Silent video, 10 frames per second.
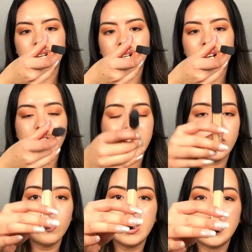Café
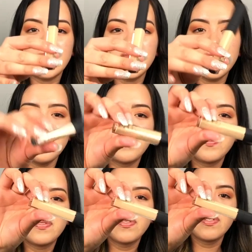con Leche.
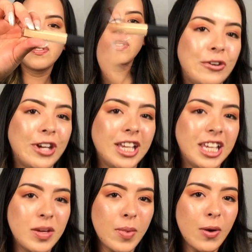So
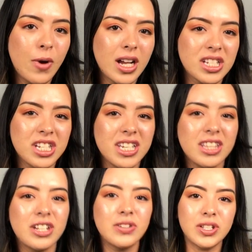keep on watching.
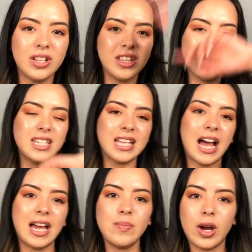Those are the things
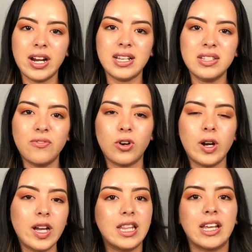I bought at
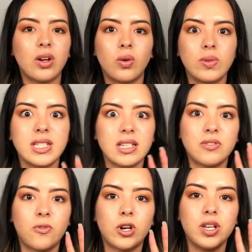Sephora, and like always at
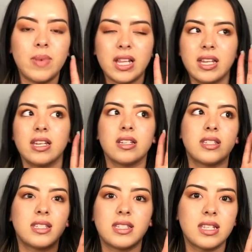Sephora you buy like
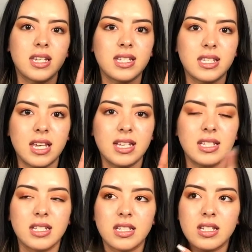6 things
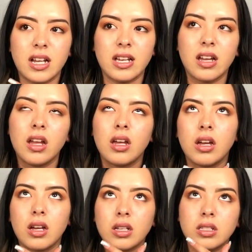and it's like
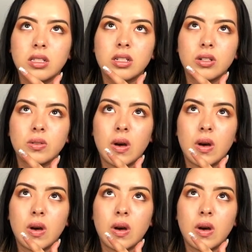$200